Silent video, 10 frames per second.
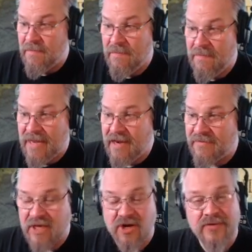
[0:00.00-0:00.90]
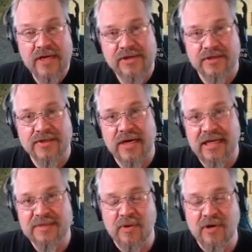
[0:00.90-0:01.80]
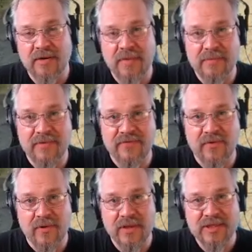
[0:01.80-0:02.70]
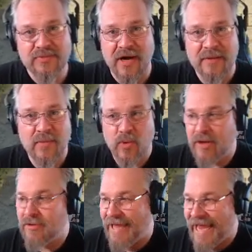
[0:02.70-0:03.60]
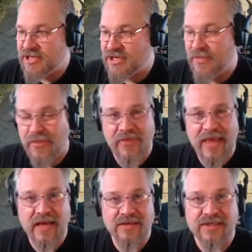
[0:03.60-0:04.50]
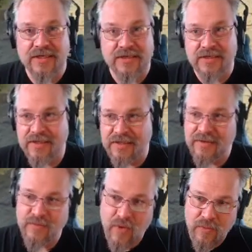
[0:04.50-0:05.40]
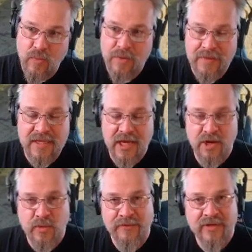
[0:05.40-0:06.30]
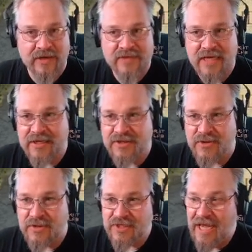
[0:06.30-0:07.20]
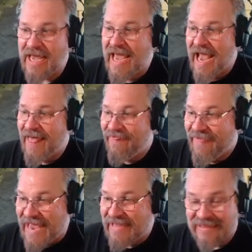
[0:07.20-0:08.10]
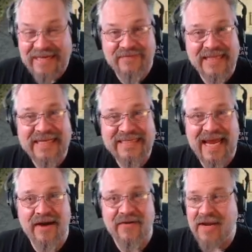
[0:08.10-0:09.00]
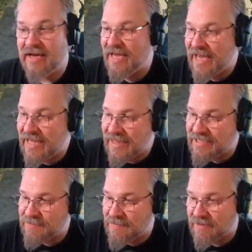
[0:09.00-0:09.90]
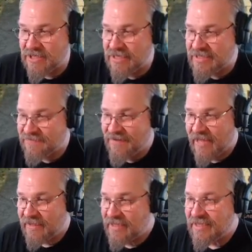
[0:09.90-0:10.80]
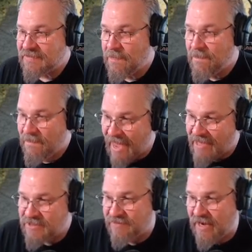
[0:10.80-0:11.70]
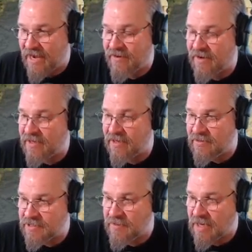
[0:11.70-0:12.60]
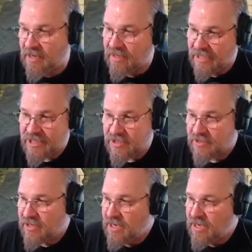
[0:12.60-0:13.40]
many of the creatures that I had spoken about before, these primordial ancient things, such as what would be the equivalent of dinosaurs, they live in this area, in this mountainous valley, this massive area that used to be a glacier